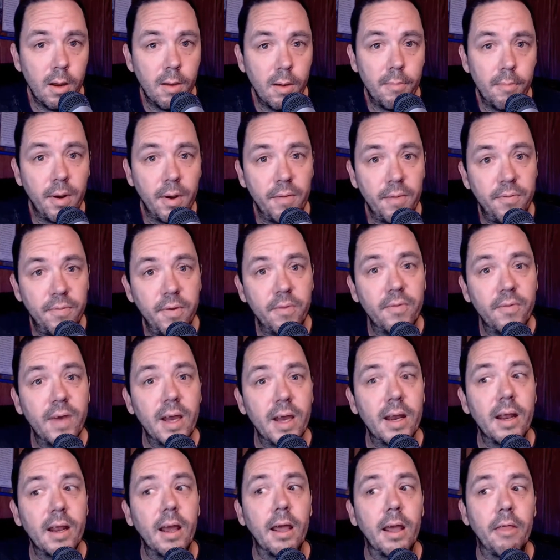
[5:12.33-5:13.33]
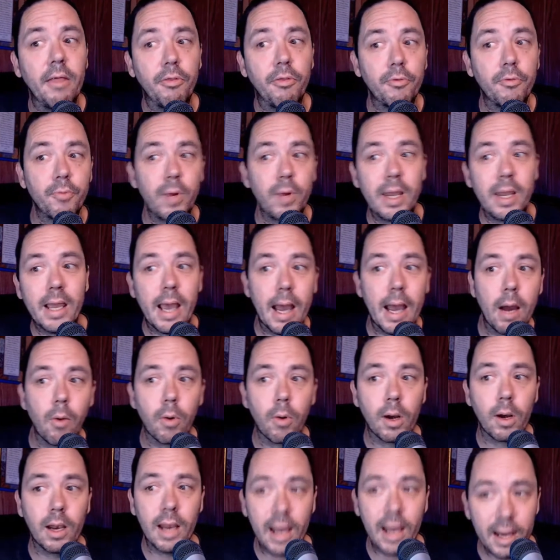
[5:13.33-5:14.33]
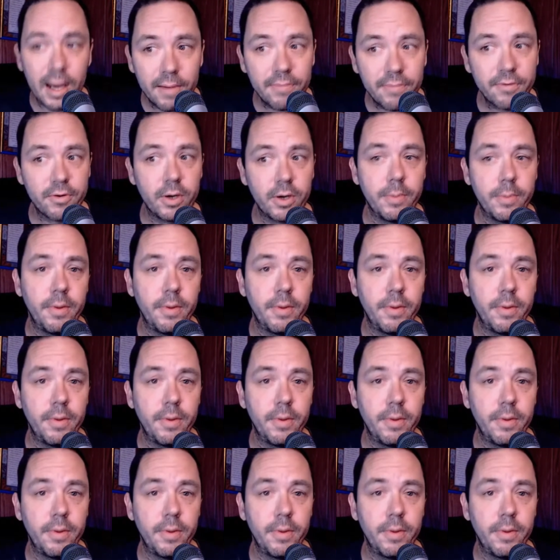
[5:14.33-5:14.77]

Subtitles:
But if you've got a 3-hour live stream